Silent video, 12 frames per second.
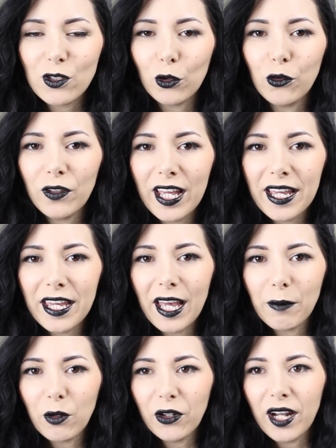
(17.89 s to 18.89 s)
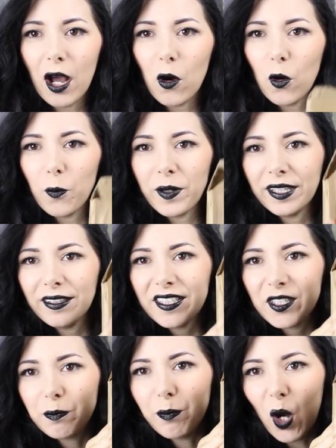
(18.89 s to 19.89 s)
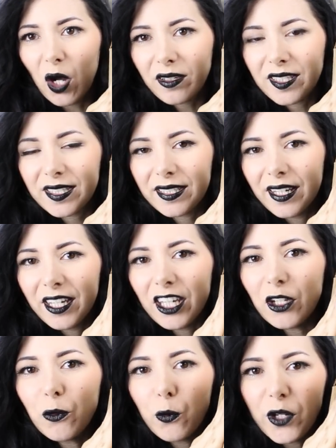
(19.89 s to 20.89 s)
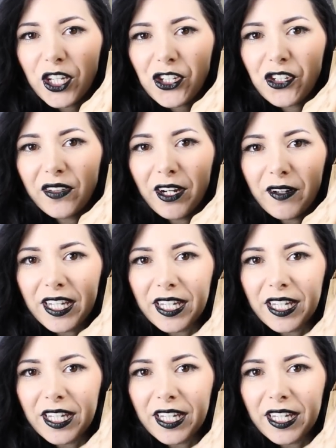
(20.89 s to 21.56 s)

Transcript: So today I'm gonna open this box in which there